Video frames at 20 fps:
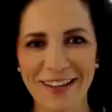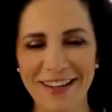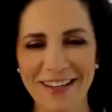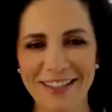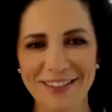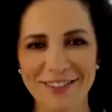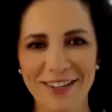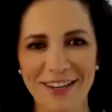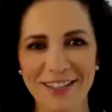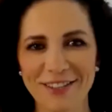
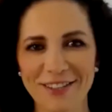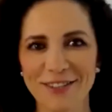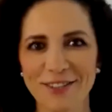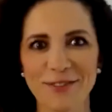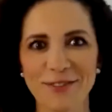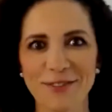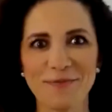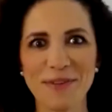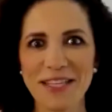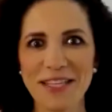attraction to
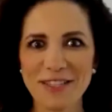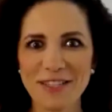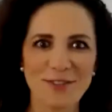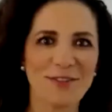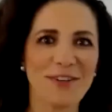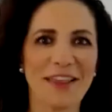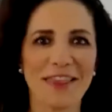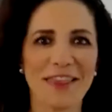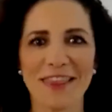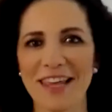be
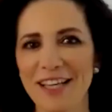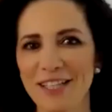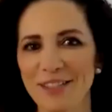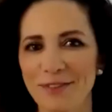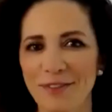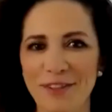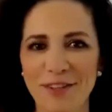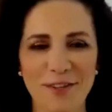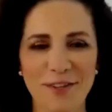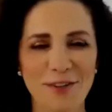doing things
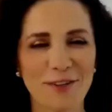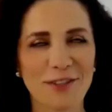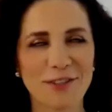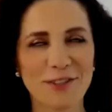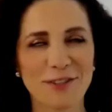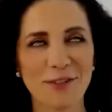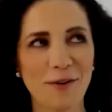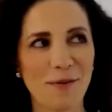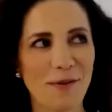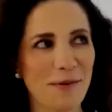with you. You're
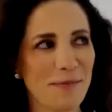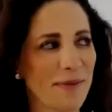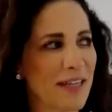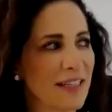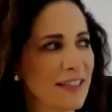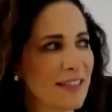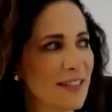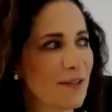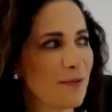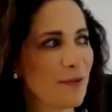so
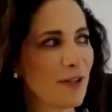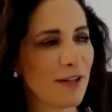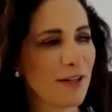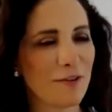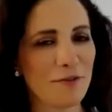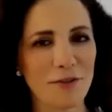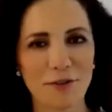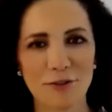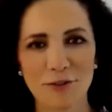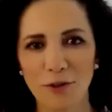amazing. We love
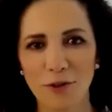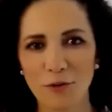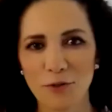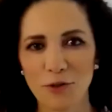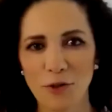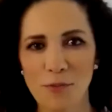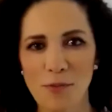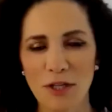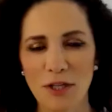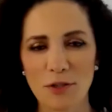you so,
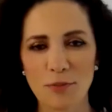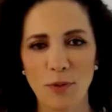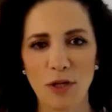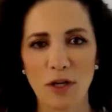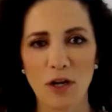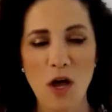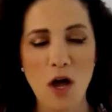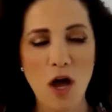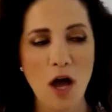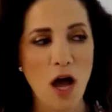so much.
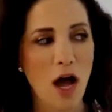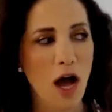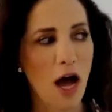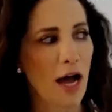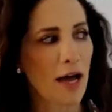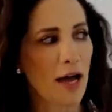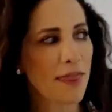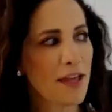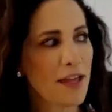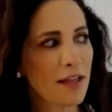But
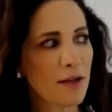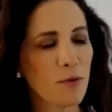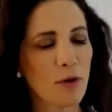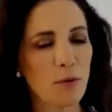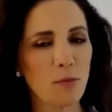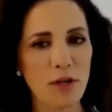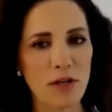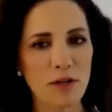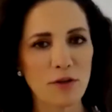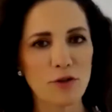I think that what
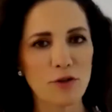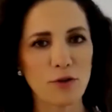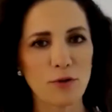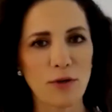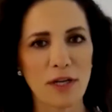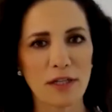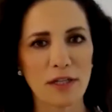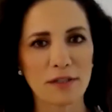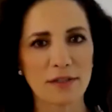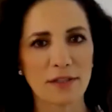we could do
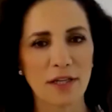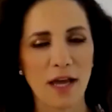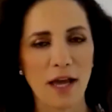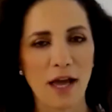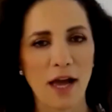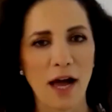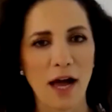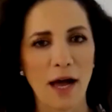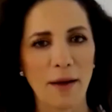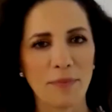is,
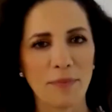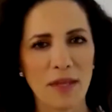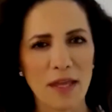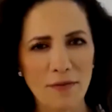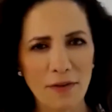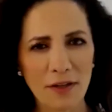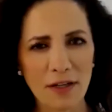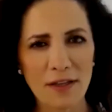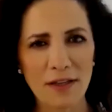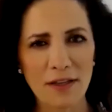
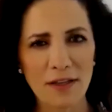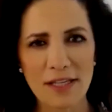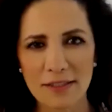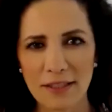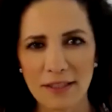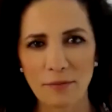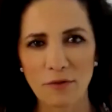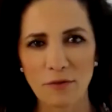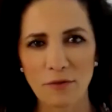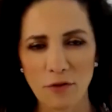even in this
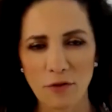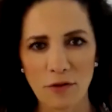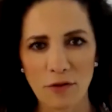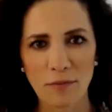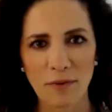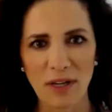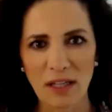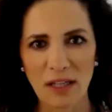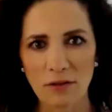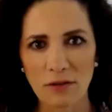time of
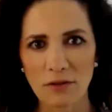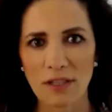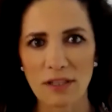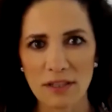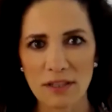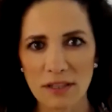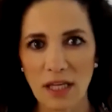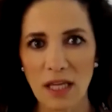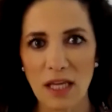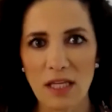coronavirus,
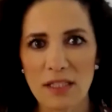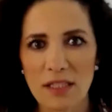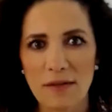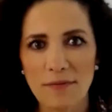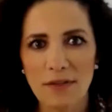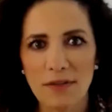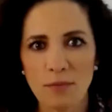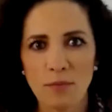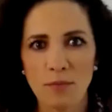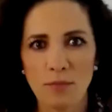it's
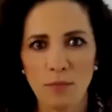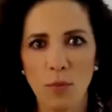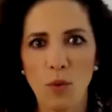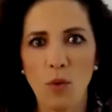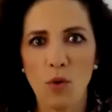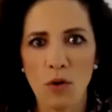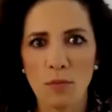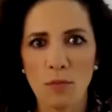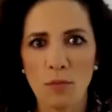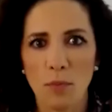even
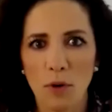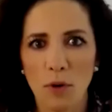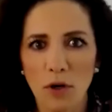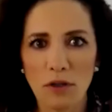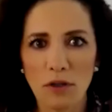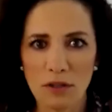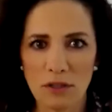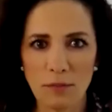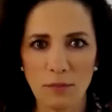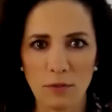more
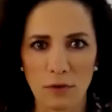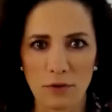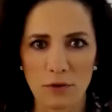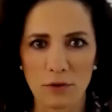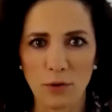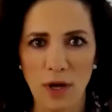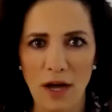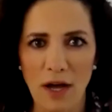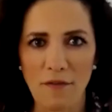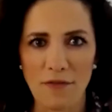possible
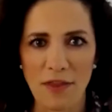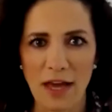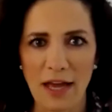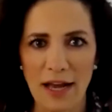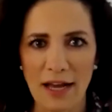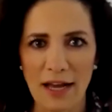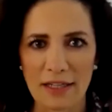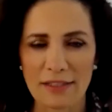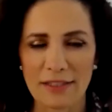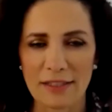to have that
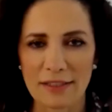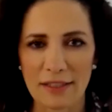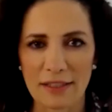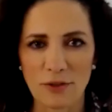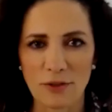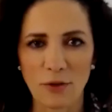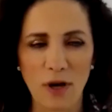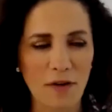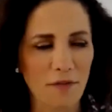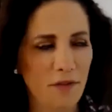access and
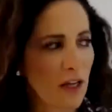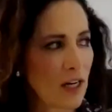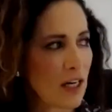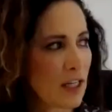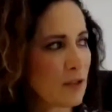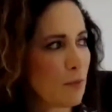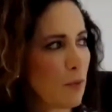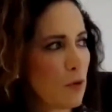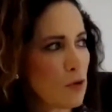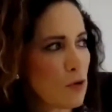to have that
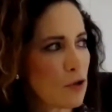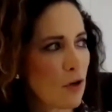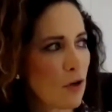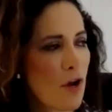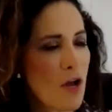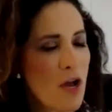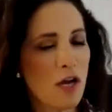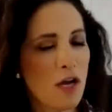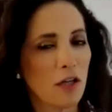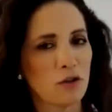exposure.
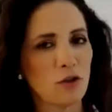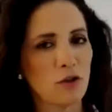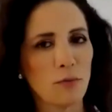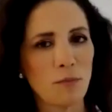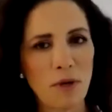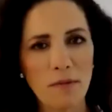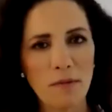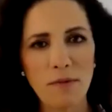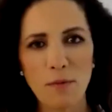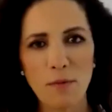So
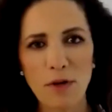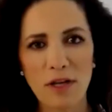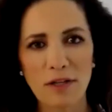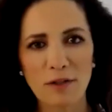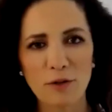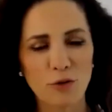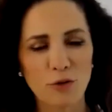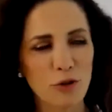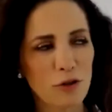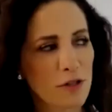maybe we
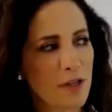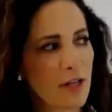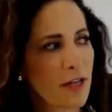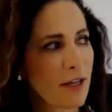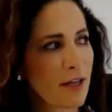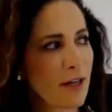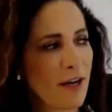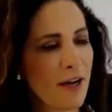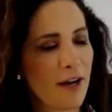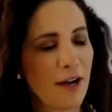could just like
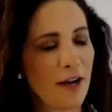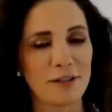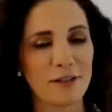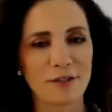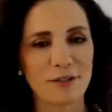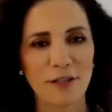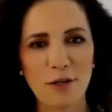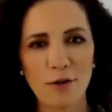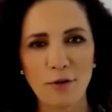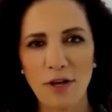
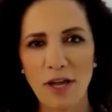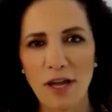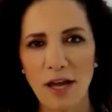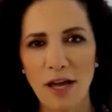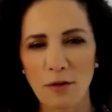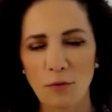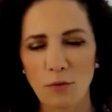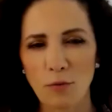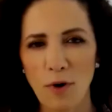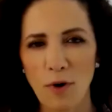start looking
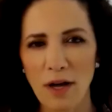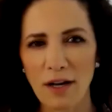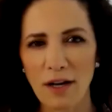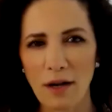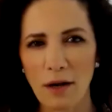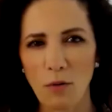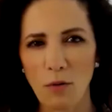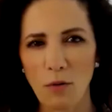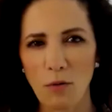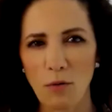at what
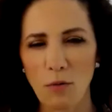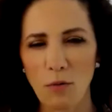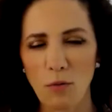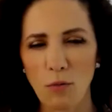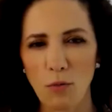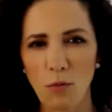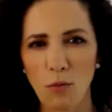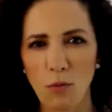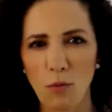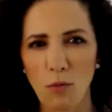
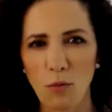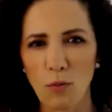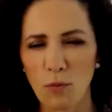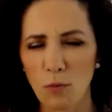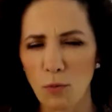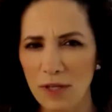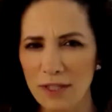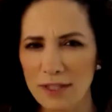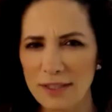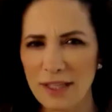
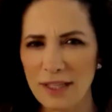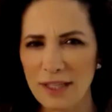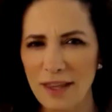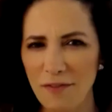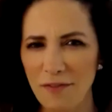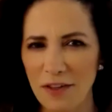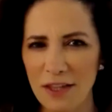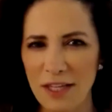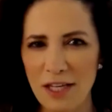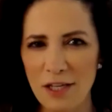is the
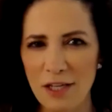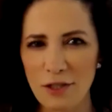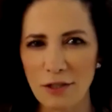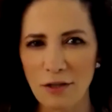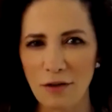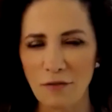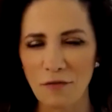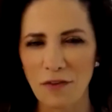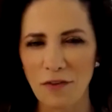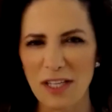definition
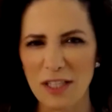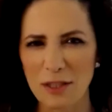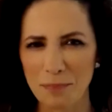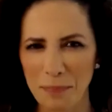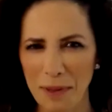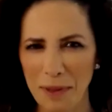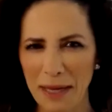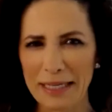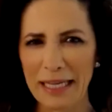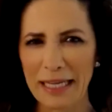of
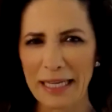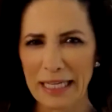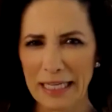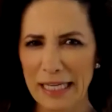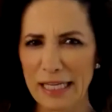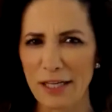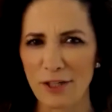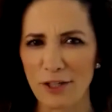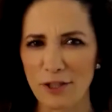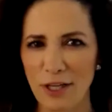Hispanic
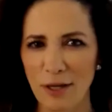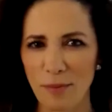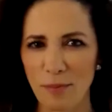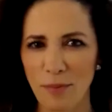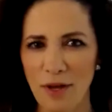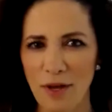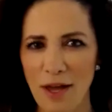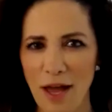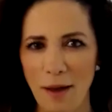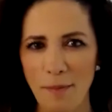leadership.
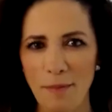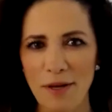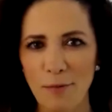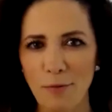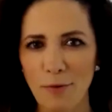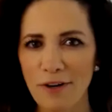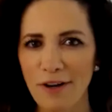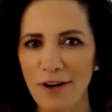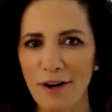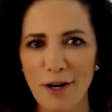I mean,
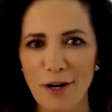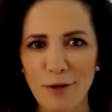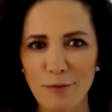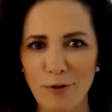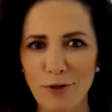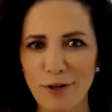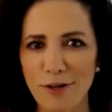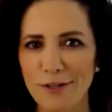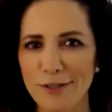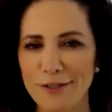we're hard
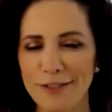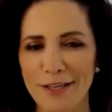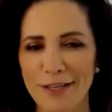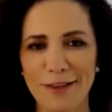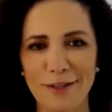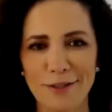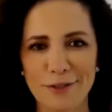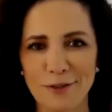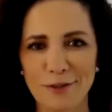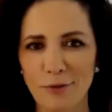workers, like
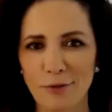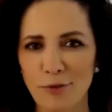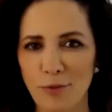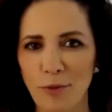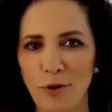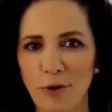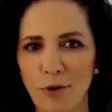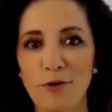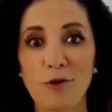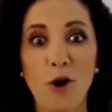there's no
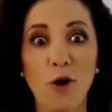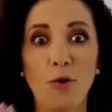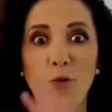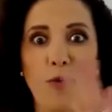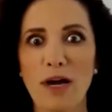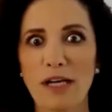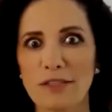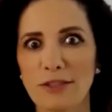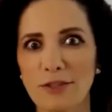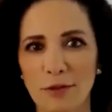tomorrow, no
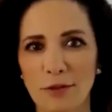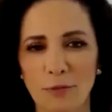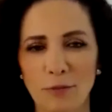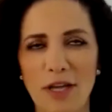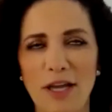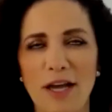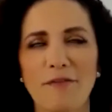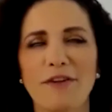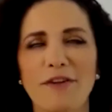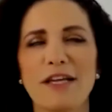question. We
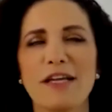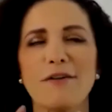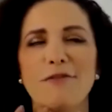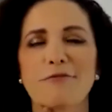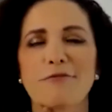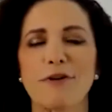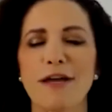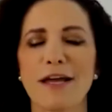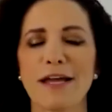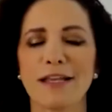have it
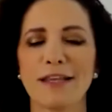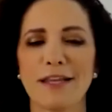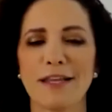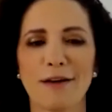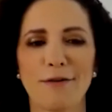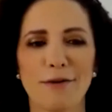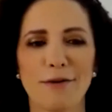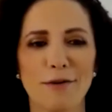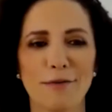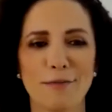ingrained in
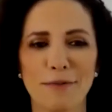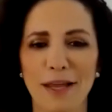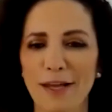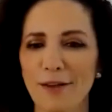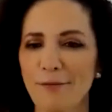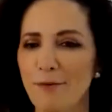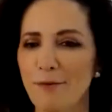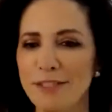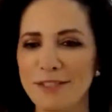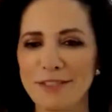our, like
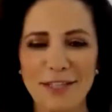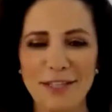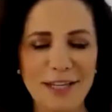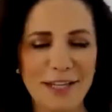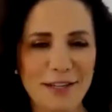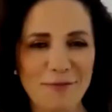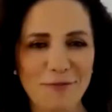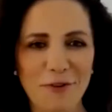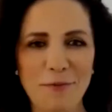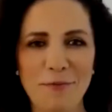we see
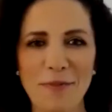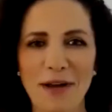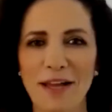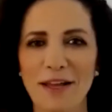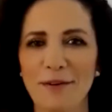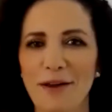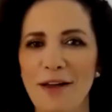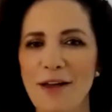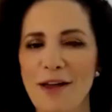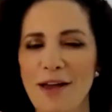it from
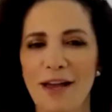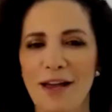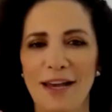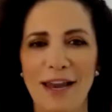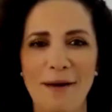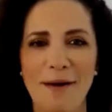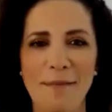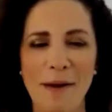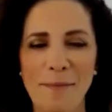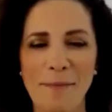
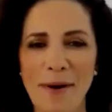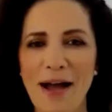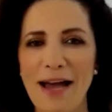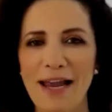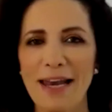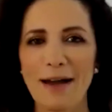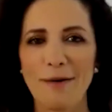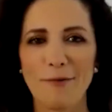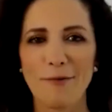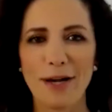la mamá,
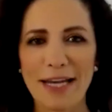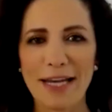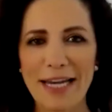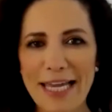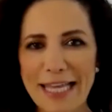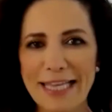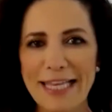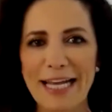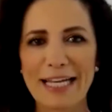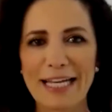la
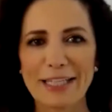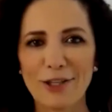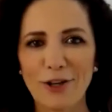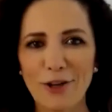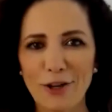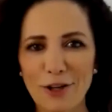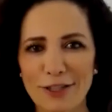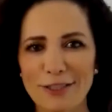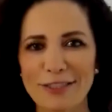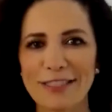abuelita,
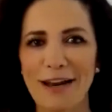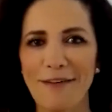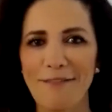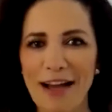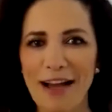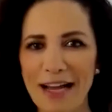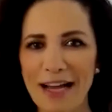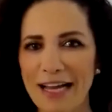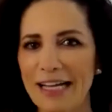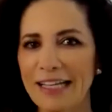todas
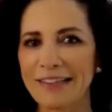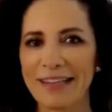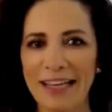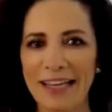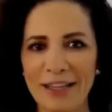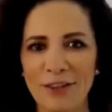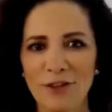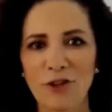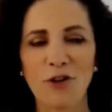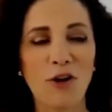trabajan
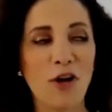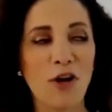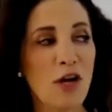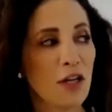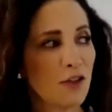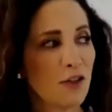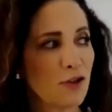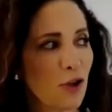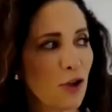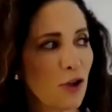tanto.
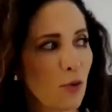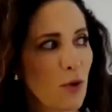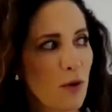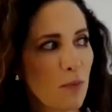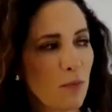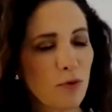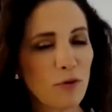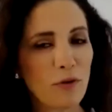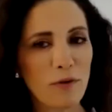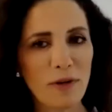So we
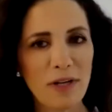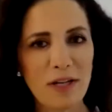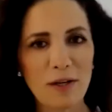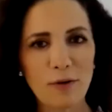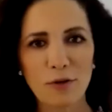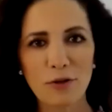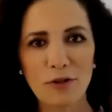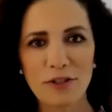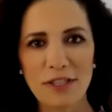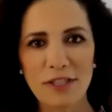probably
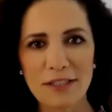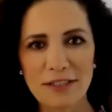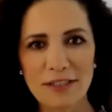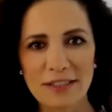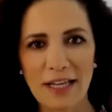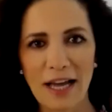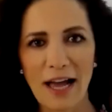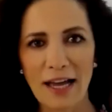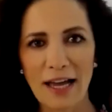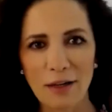could
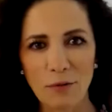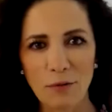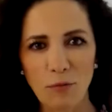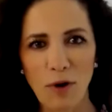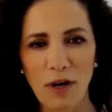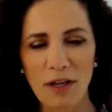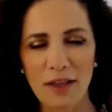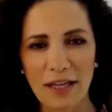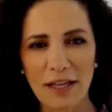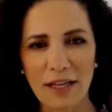decide
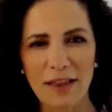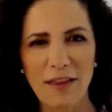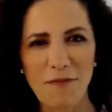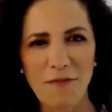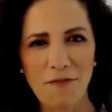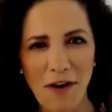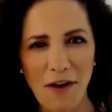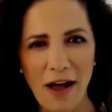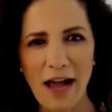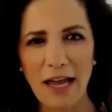what, like
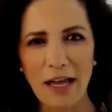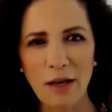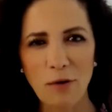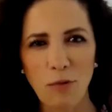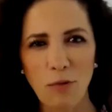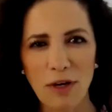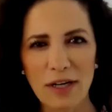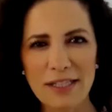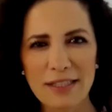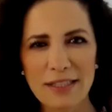define
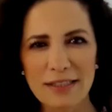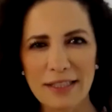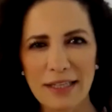what is